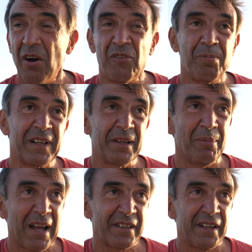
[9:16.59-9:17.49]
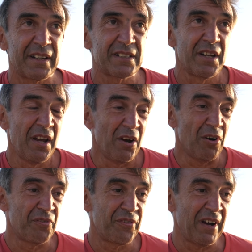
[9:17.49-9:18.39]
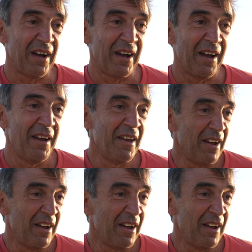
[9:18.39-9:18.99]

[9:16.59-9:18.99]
of mathematics, of uh,